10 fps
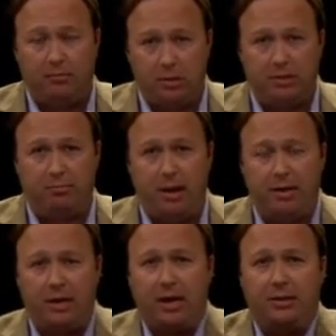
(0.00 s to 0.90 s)

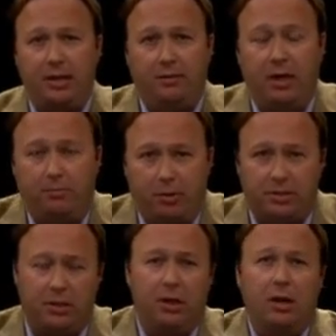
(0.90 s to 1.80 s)
prisonplanet.tv, and
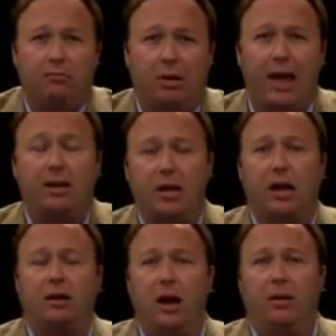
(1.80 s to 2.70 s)

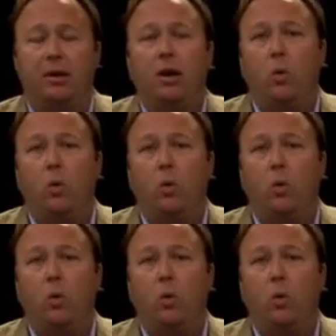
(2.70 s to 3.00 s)
prisonplanet.com.